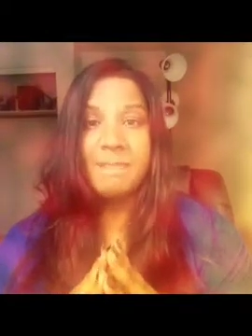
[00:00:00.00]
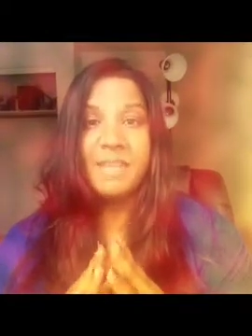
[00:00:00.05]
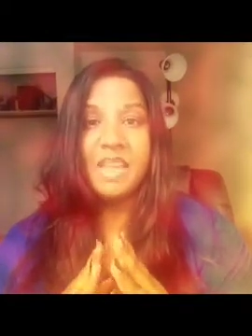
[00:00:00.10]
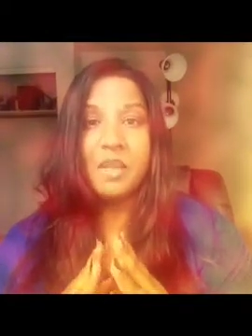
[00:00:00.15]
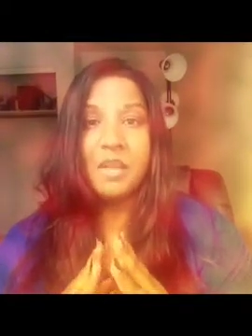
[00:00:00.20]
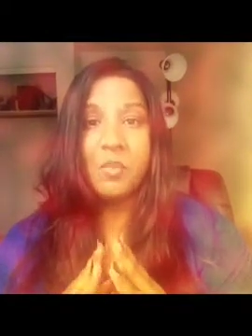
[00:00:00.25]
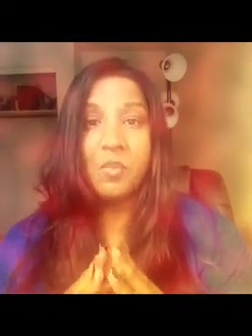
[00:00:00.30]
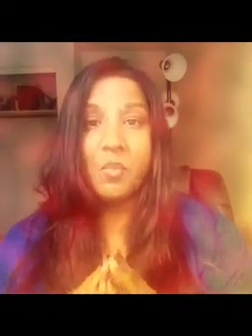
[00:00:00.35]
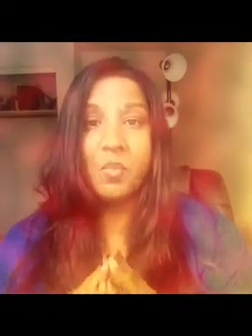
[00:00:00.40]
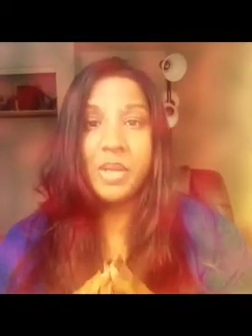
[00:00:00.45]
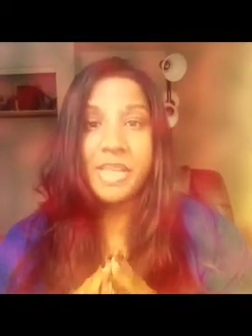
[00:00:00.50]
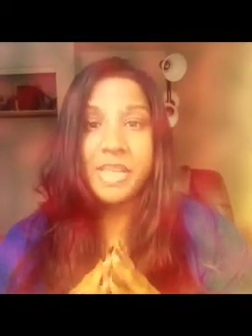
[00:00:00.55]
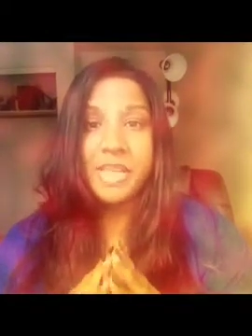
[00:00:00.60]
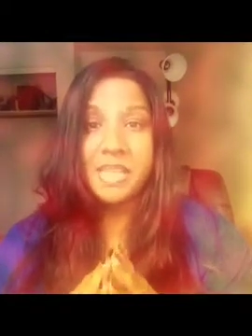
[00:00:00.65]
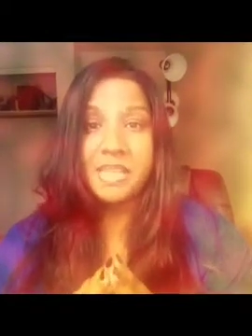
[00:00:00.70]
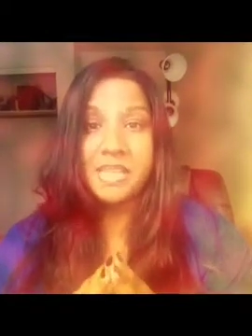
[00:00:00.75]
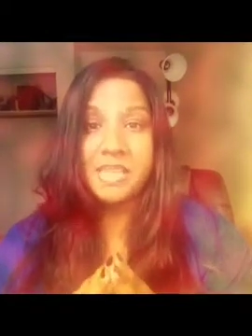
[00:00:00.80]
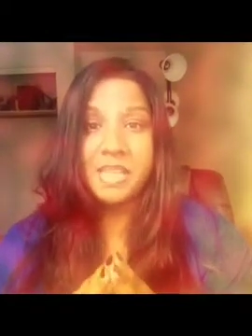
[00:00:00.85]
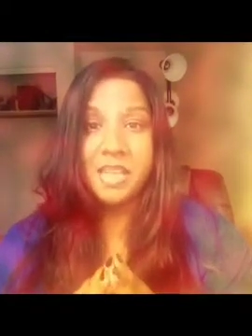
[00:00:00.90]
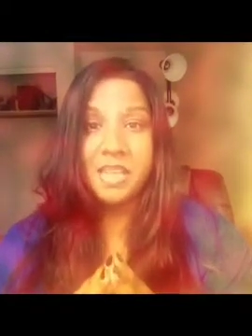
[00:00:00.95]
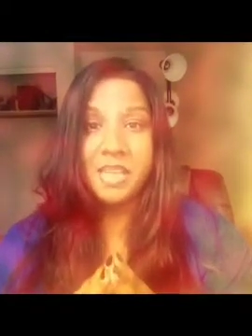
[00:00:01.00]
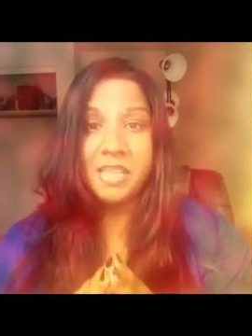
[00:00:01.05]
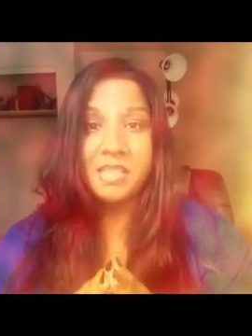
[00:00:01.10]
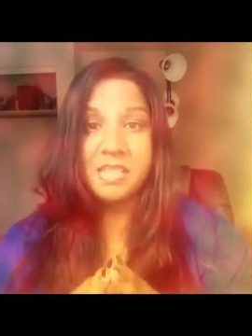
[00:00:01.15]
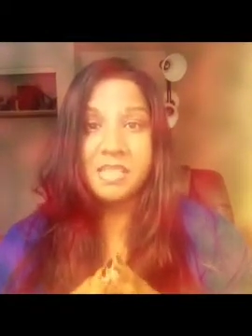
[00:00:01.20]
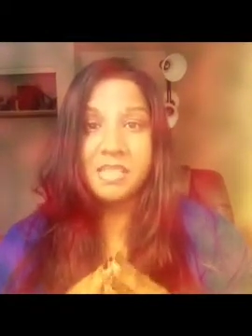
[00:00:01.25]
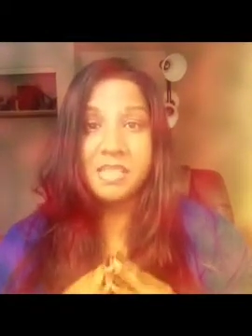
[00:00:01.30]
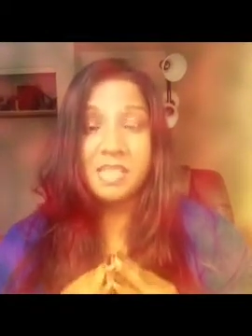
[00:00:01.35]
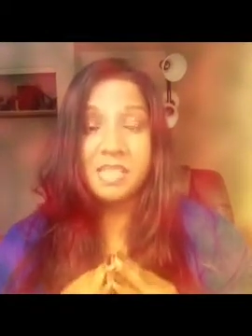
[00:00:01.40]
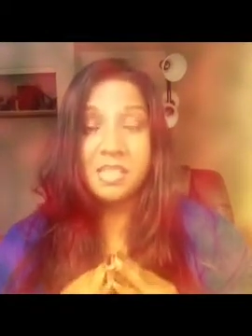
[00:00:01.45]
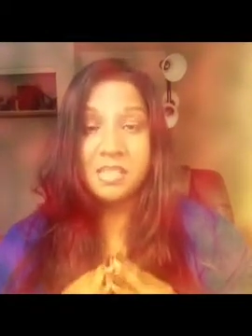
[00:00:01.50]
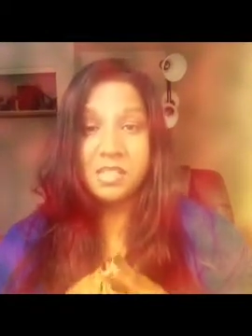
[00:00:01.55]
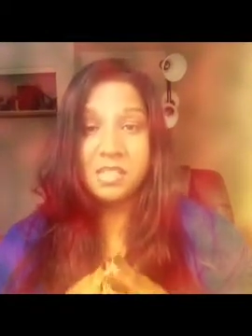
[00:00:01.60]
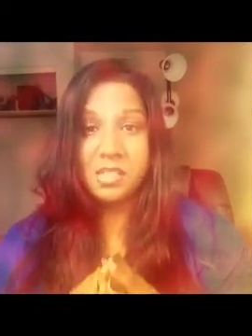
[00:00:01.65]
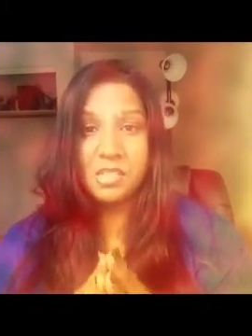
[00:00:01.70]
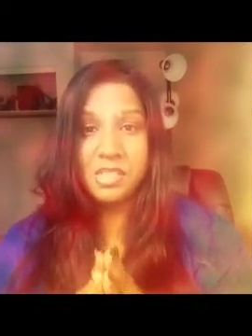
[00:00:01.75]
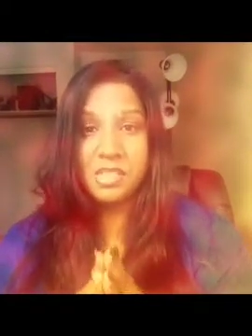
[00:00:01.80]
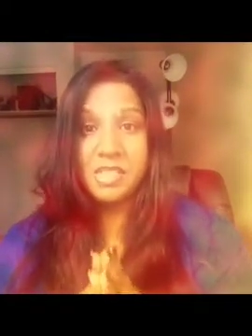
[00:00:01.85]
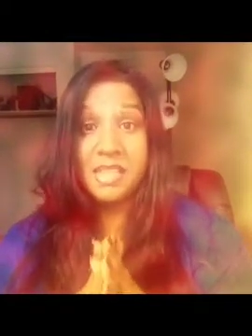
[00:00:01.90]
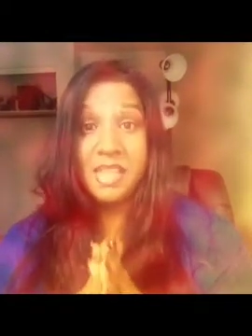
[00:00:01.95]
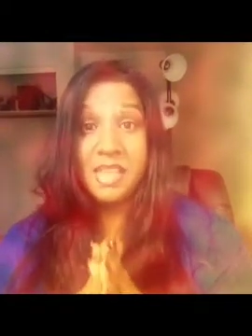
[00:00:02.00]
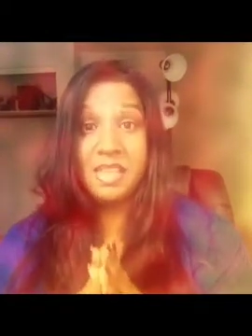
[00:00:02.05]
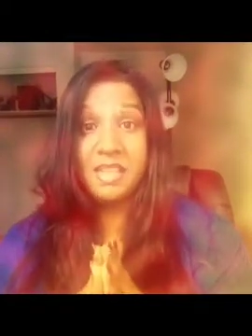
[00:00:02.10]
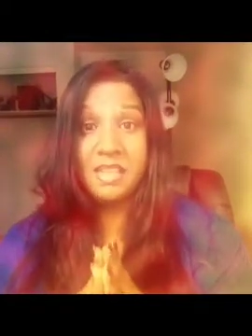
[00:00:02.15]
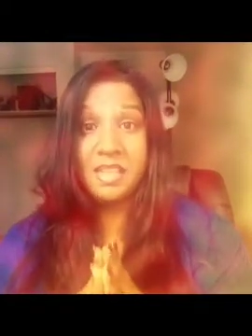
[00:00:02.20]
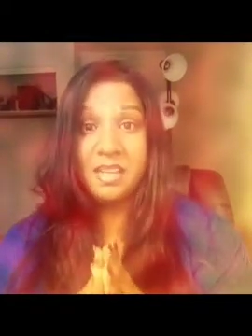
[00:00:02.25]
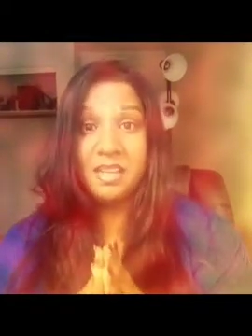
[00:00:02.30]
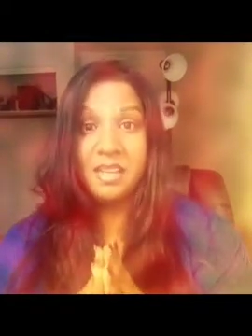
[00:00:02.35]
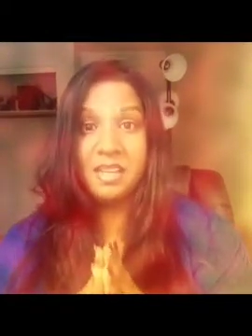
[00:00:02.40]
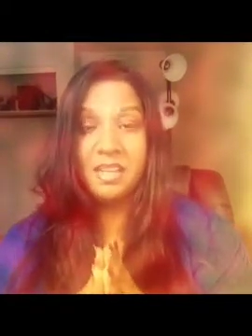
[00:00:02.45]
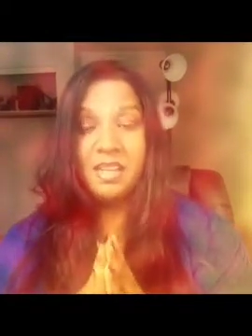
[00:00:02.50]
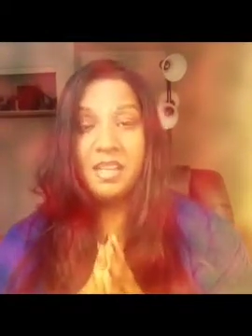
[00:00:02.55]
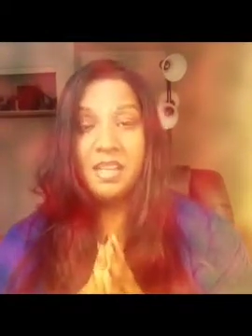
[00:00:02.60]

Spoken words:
and what it takes to stay there.